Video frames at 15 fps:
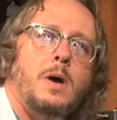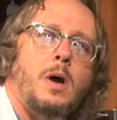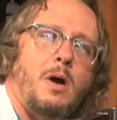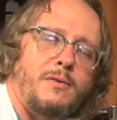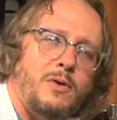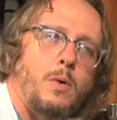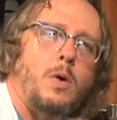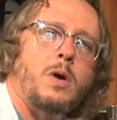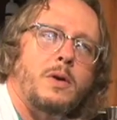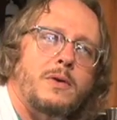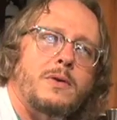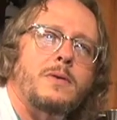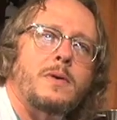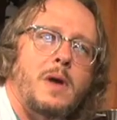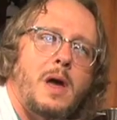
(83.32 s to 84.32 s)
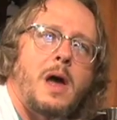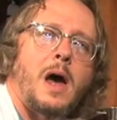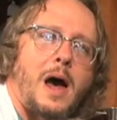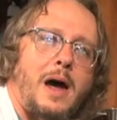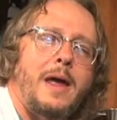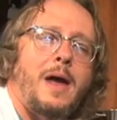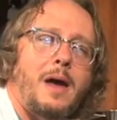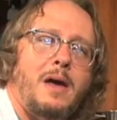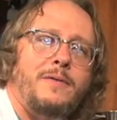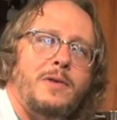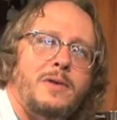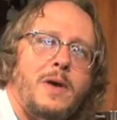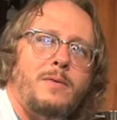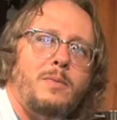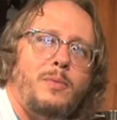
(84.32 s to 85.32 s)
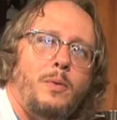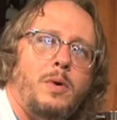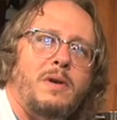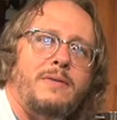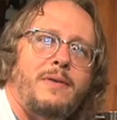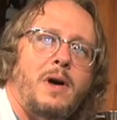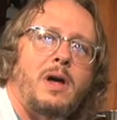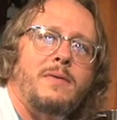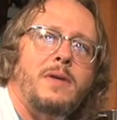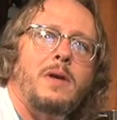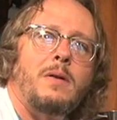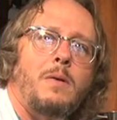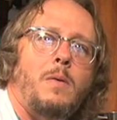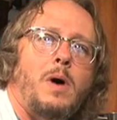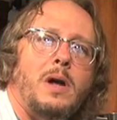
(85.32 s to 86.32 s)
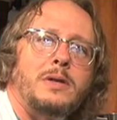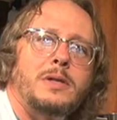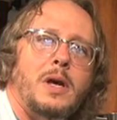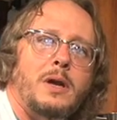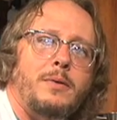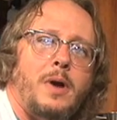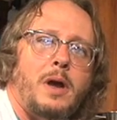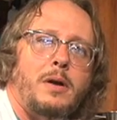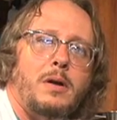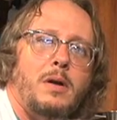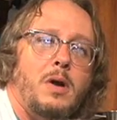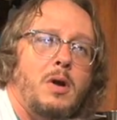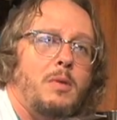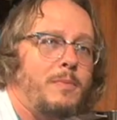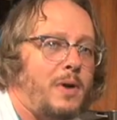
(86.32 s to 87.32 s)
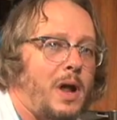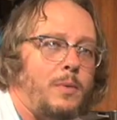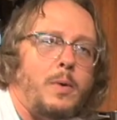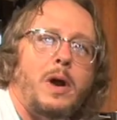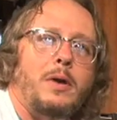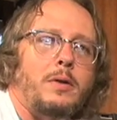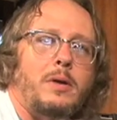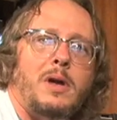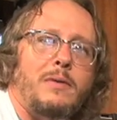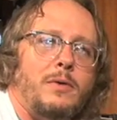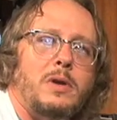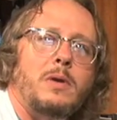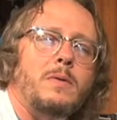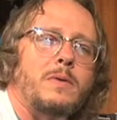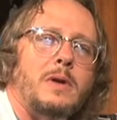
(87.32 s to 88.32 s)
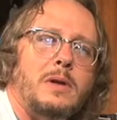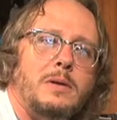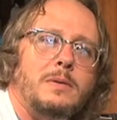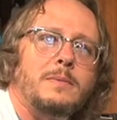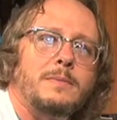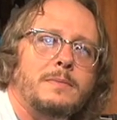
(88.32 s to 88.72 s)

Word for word: Of course, I have a 7.5 kilowatt generator, but I rarely ever use it.